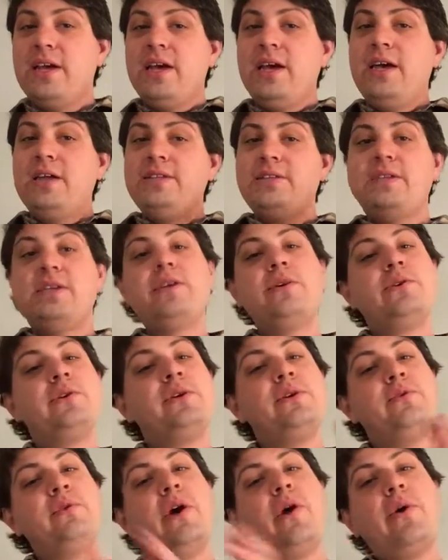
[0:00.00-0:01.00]
until
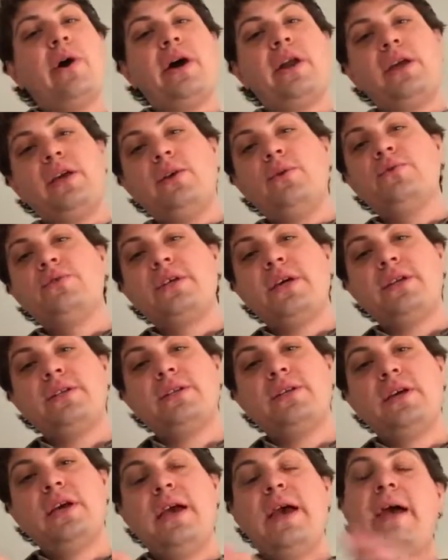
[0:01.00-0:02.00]
you know how to use
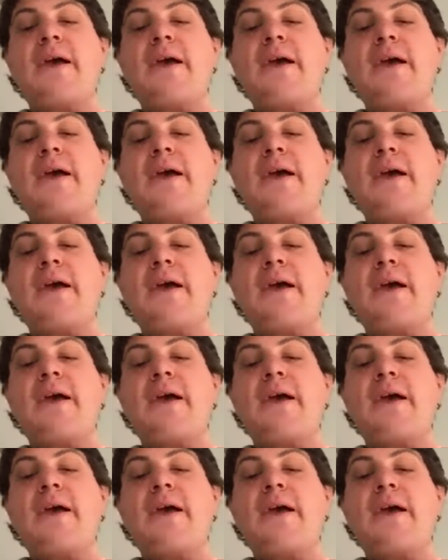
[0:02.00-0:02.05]
it,